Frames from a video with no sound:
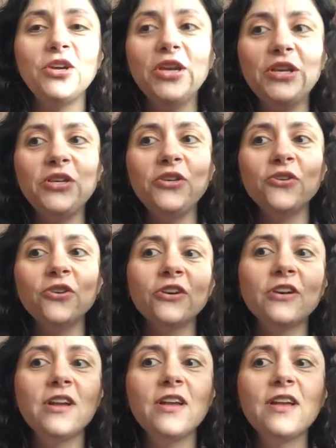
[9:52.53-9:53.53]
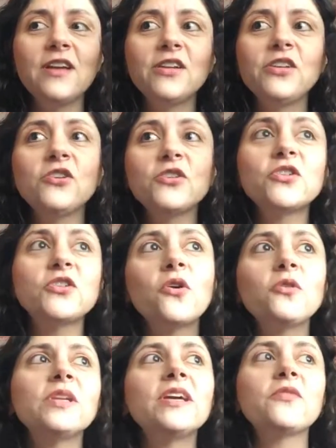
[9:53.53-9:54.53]
you're you're
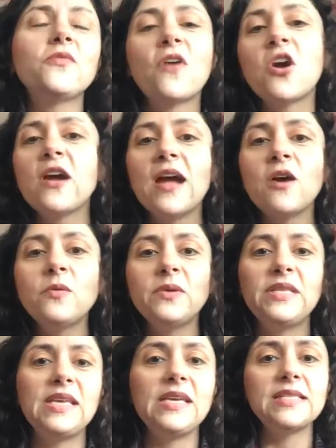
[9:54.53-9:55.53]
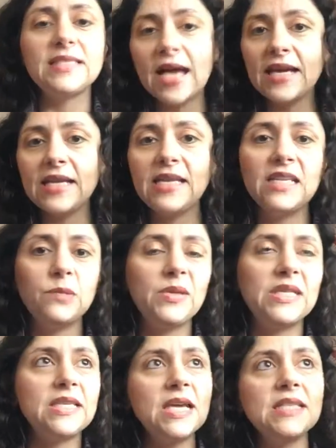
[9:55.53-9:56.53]
so like far out with the anxiety and the
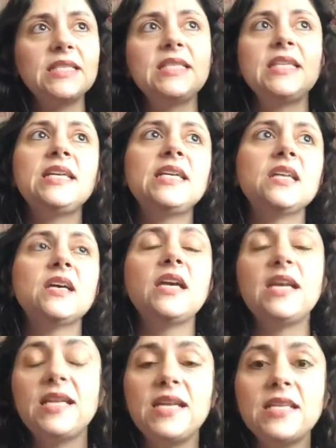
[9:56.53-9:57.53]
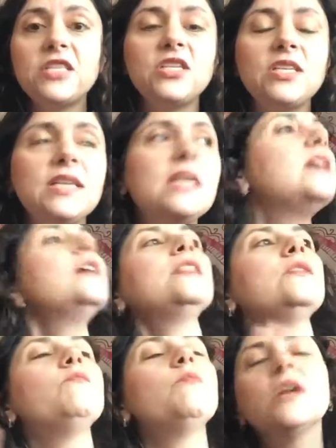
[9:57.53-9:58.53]
PTSD and the ADHD,
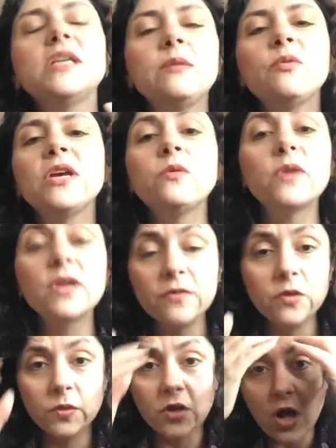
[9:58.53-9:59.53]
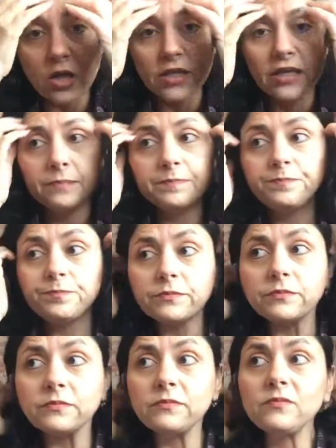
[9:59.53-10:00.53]
monkey brain, whatever you want to call it,
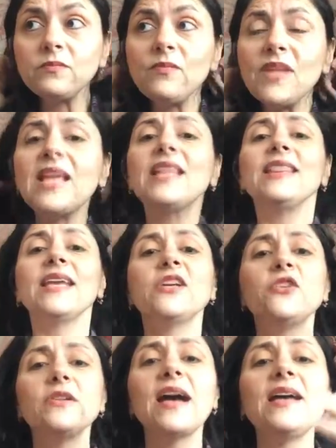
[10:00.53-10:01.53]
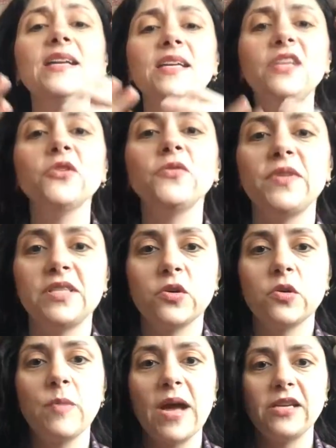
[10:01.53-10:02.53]
that you're not in your
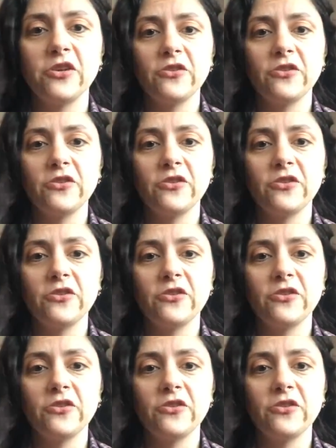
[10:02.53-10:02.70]
physical body.